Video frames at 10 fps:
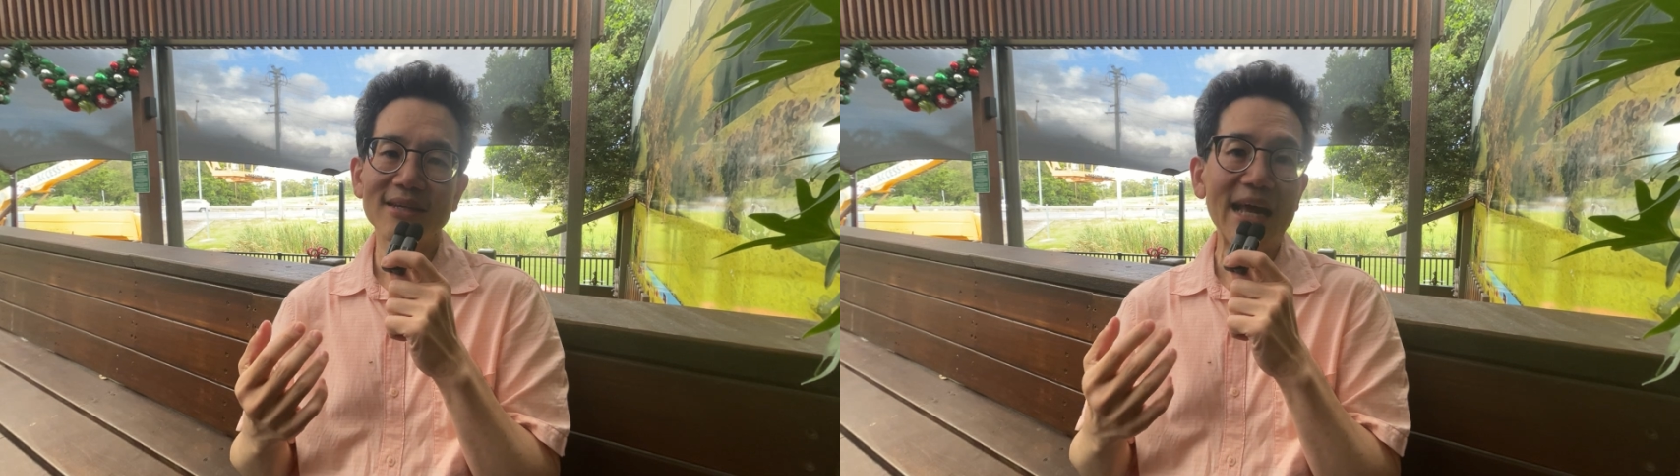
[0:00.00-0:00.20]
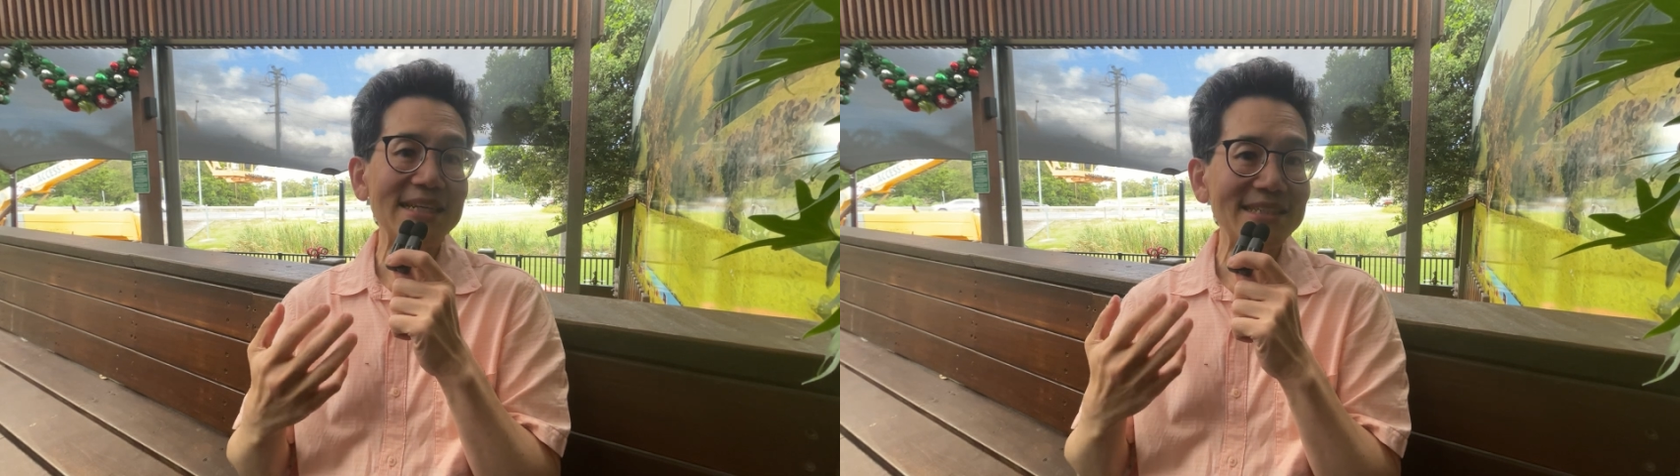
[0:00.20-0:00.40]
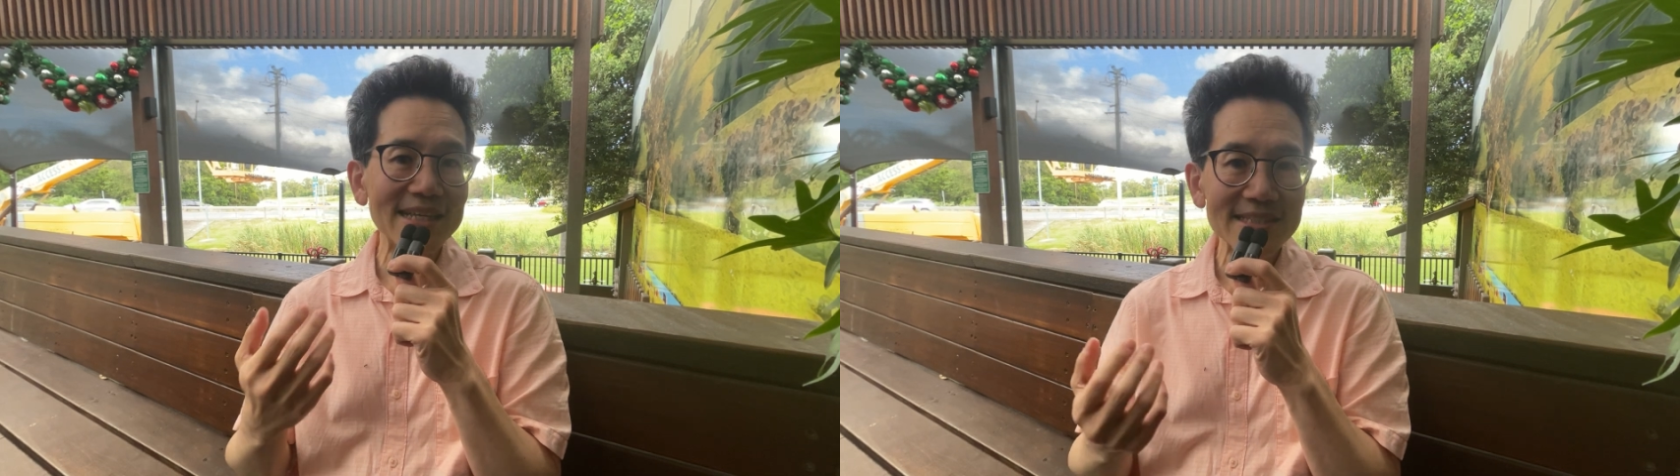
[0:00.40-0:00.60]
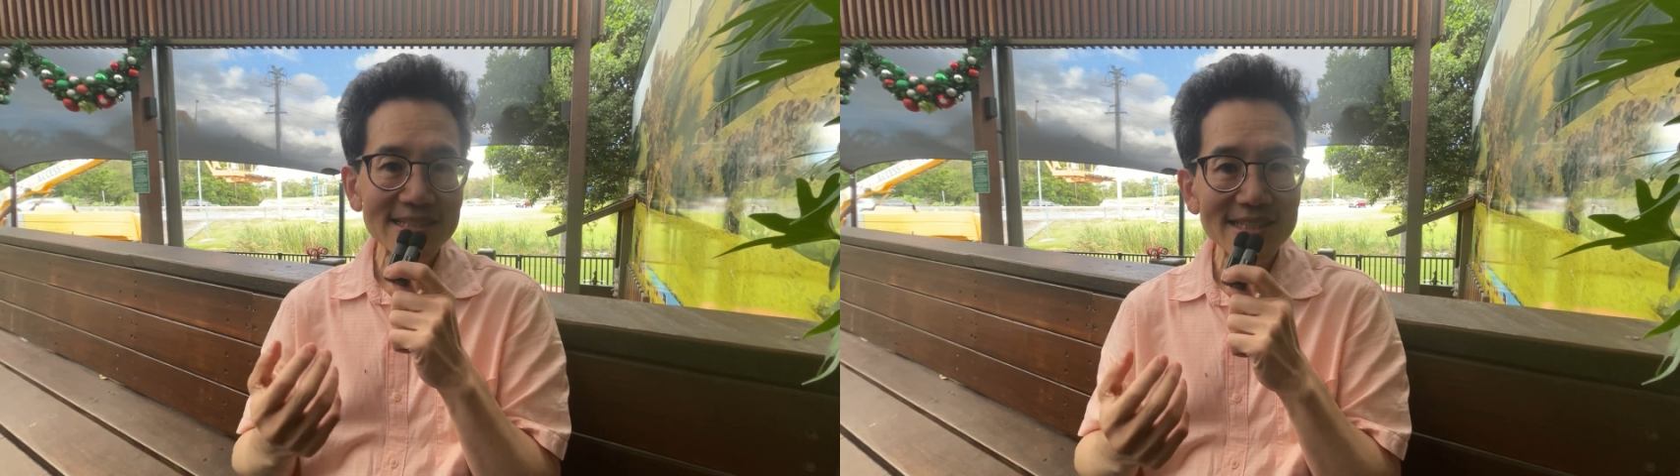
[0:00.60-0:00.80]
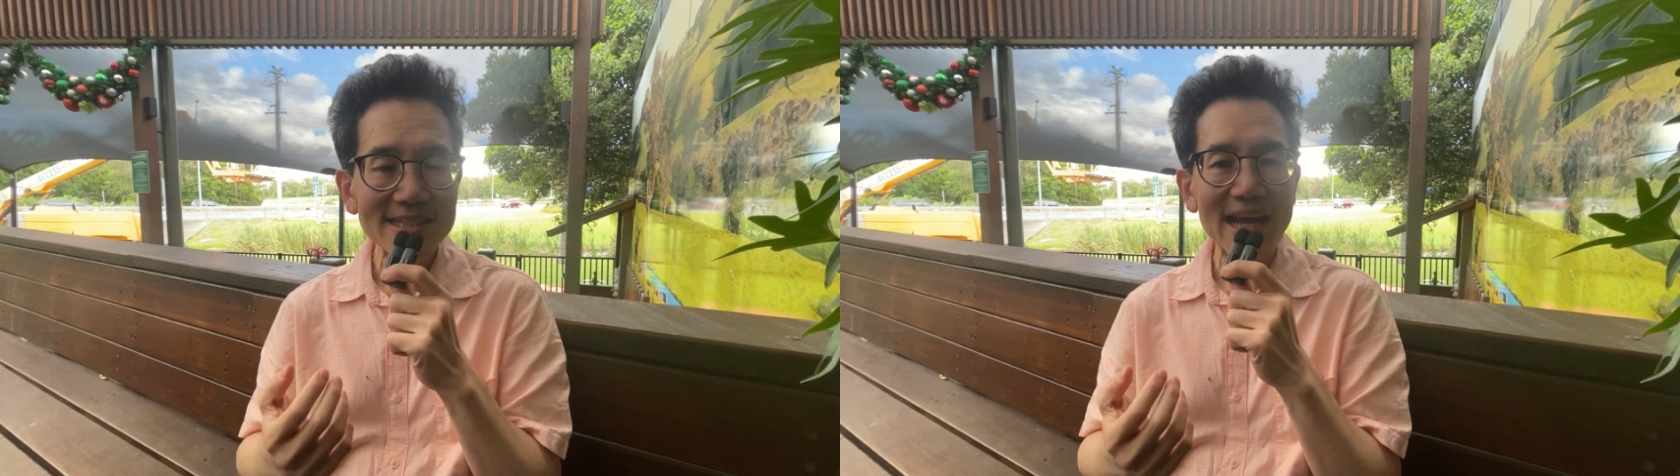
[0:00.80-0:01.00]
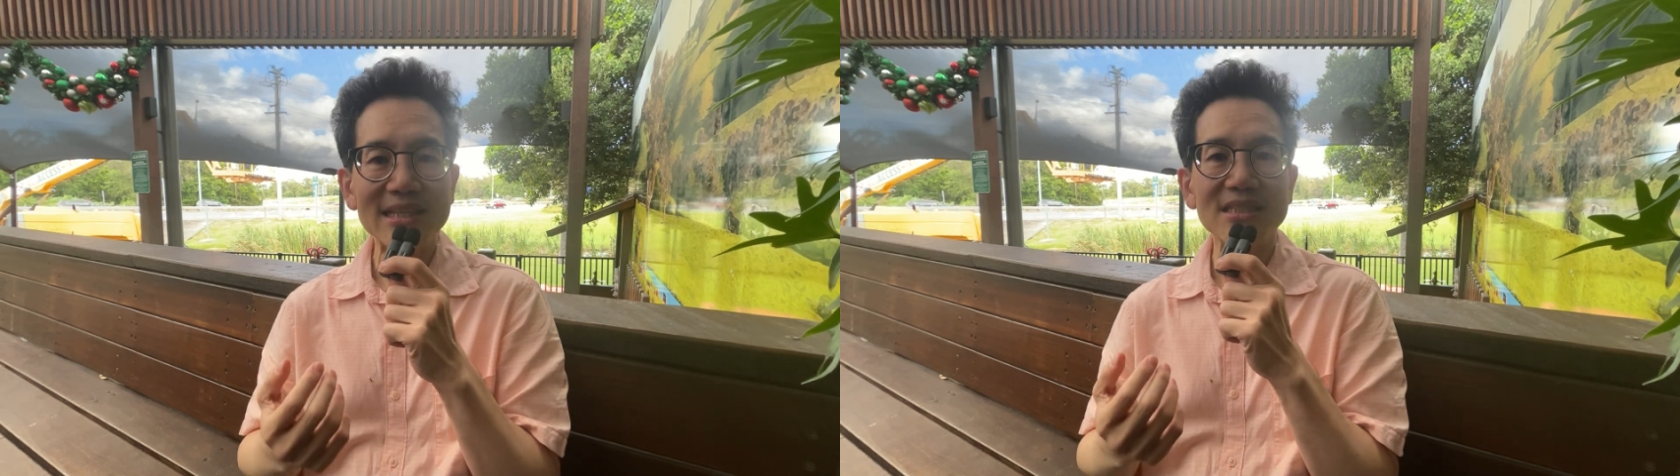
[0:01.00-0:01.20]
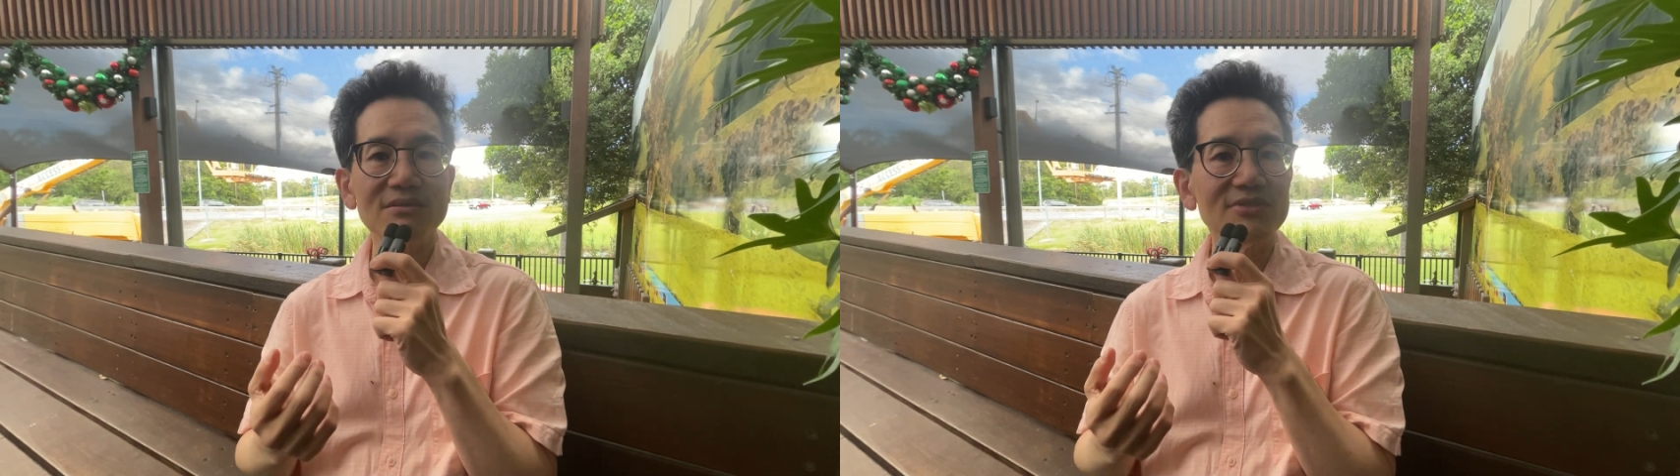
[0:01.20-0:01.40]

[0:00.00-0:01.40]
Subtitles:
and doesn't scatter